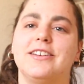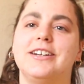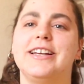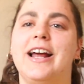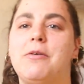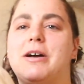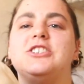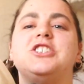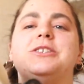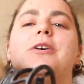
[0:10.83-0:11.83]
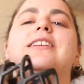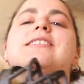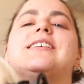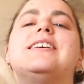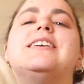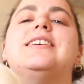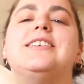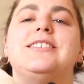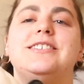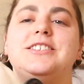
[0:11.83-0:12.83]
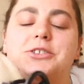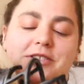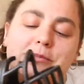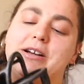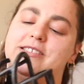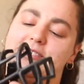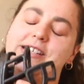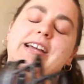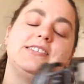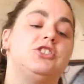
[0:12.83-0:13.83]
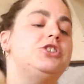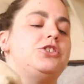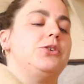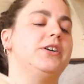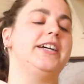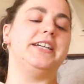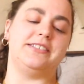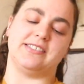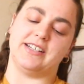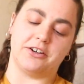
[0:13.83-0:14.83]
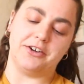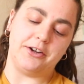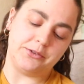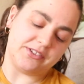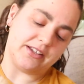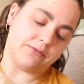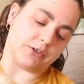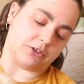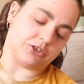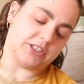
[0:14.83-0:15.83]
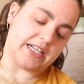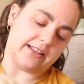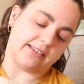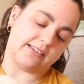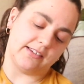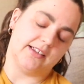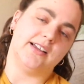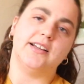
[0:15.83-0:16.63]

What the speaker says: Look at how much she wants to use her muzzle as a chew toy, to stick her nose in for treats.